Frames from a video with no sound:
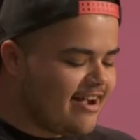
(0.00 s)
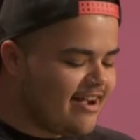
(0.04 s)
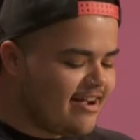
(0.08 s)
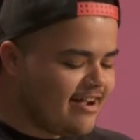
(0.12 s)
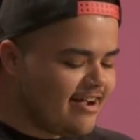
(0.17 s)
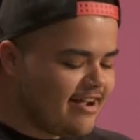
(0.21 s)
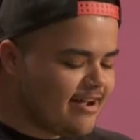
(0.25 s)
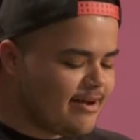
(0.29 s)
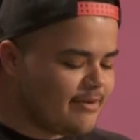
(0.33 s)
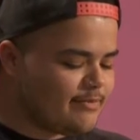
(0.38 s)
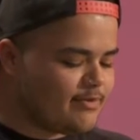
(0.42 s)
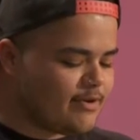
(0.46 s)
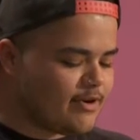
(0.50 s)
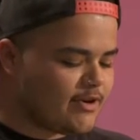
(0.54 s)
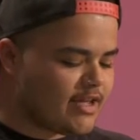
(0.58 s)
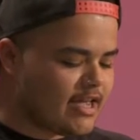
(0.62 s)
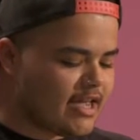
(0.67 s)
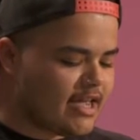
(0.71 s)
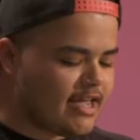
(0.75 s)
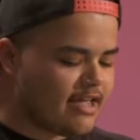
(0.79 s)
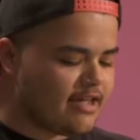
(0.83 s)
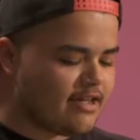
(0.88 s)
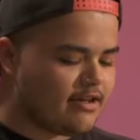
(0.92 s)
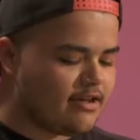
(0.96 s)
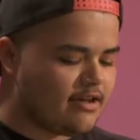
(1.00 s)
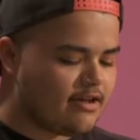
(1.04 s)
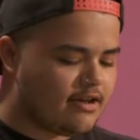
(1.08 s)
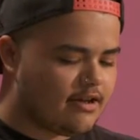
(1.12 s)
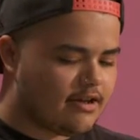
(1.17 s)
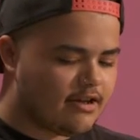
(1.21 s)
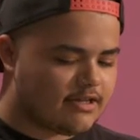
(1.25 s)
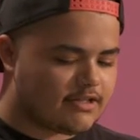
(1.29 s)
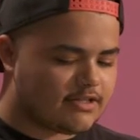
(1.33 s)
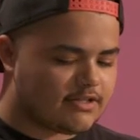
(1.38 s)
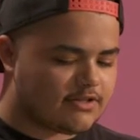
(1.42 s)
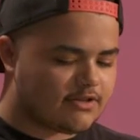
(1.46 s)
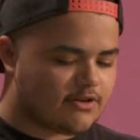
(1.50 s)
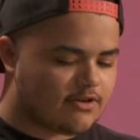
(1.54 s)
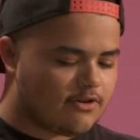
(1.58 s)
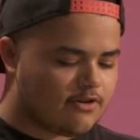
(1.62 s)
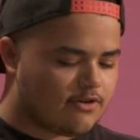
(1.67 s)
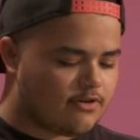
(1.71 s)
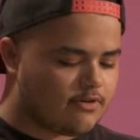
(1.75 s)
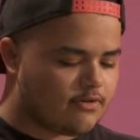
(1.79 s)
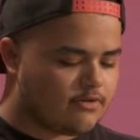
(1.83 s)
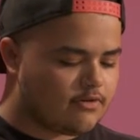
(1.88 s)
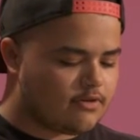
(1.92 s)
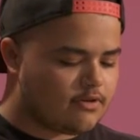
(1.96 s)
um, okay, uh,
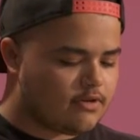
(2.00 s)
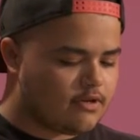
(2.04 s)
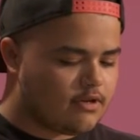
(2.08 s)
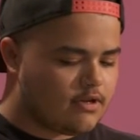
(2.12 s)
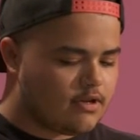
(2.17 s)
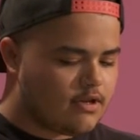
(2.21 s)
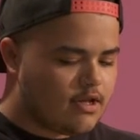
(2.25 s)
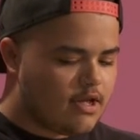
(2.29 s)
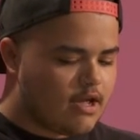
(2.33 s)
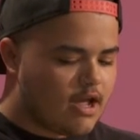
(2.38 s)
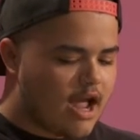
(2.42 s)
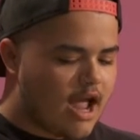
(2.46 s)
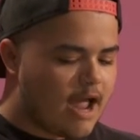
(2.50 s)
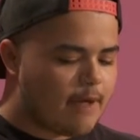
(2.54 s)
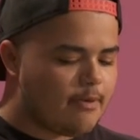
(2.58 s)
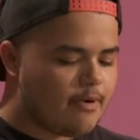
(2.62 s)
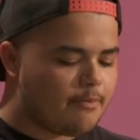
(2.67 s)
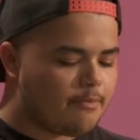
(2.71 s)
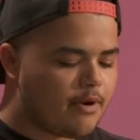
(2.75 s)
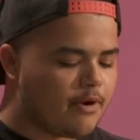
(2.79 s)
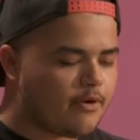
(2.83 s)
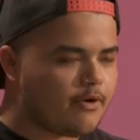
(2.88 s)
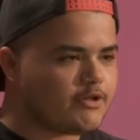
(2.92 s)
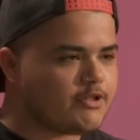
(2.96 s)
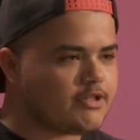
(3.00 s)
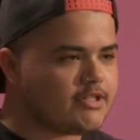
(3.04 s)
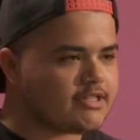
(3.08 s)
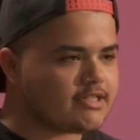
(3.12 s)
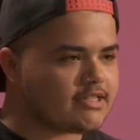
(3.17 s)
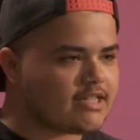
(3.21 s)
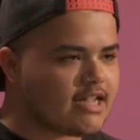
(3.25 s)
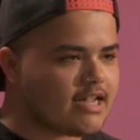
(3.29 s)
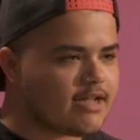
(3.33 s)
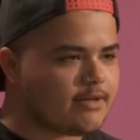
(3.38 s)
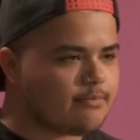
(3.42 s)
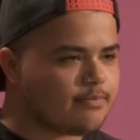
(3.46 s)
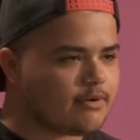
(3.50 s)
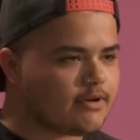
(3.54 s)
so I'm a poetry slam